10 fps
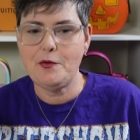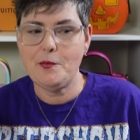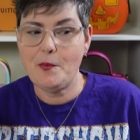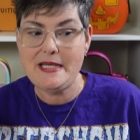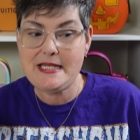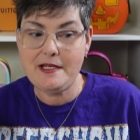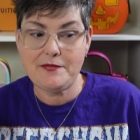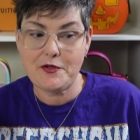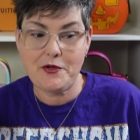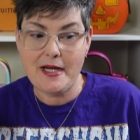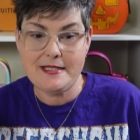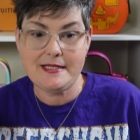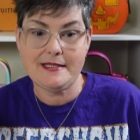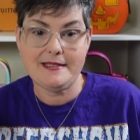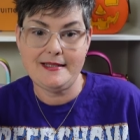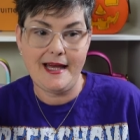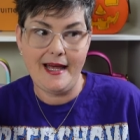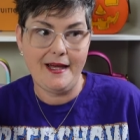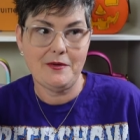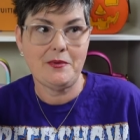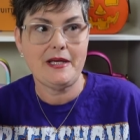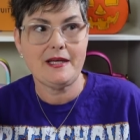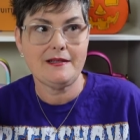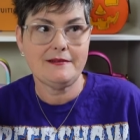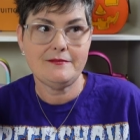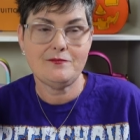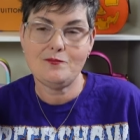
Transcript: we take for granted that we can